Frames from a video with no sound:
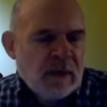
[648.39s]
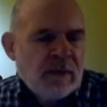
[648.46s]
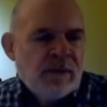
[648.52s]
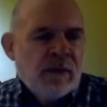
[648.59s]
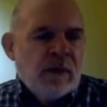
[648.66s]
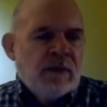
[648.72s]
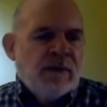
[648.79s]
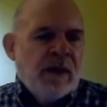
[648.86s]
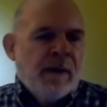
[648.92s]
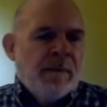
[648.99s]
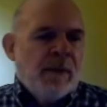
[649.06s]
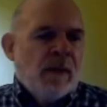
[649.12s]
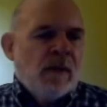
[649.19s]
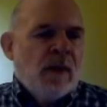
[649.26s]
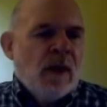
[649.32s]
For
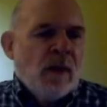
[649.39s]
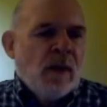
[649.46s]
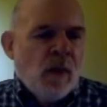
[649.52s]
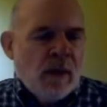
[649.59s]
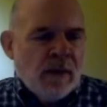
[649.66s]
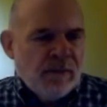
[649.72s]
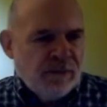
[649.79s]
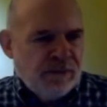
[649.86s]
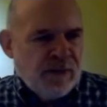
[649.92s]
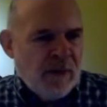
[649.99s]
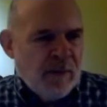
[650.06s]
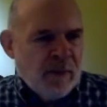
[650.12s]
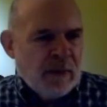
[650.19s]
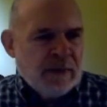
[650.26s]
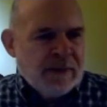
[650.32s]
example, what if
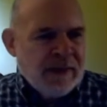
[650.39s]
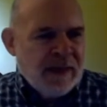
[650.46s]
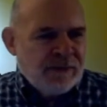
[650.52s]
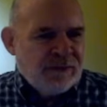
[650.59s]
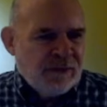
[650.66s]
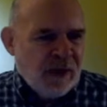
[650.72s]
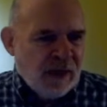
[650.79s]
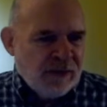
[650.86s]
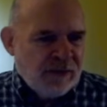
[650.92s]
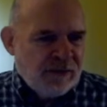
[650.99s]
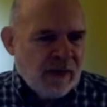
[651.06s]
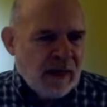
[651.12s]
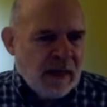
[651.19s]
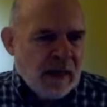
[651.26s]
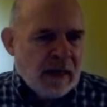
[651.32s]
someone has
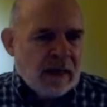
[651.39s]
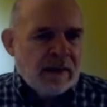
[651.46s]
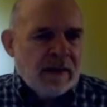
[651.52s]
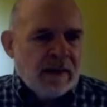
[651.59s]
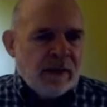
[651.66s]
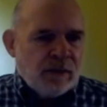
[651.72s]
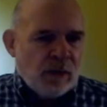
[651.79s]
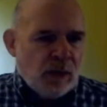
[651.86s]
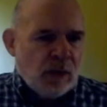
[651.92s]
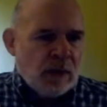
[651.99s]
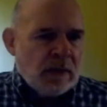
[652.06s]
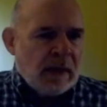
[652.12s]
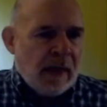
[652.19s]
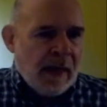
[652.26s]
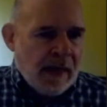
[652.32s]
touched an electrical
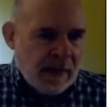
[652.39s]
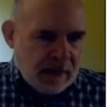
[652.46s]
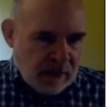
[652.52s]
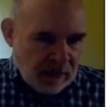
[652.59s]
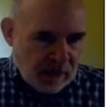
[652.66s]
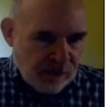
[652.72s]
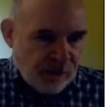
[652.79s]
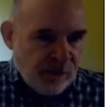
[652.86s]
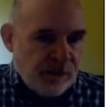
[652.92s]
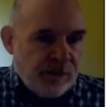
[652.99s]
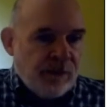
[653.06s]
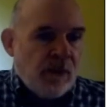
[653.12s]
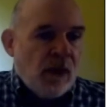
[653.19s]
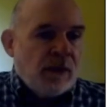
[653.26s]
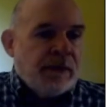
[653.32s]
line that's
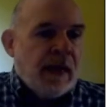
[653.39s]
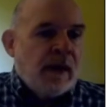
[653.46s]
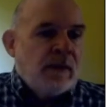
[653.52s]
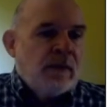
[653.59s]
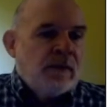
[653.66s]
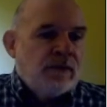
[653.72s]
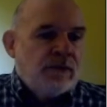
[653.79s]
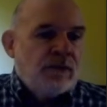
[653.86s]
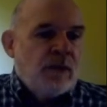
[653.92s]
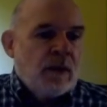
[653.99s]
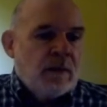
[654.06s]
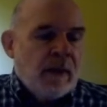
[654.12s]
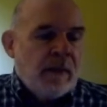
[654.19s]
fall down in the street?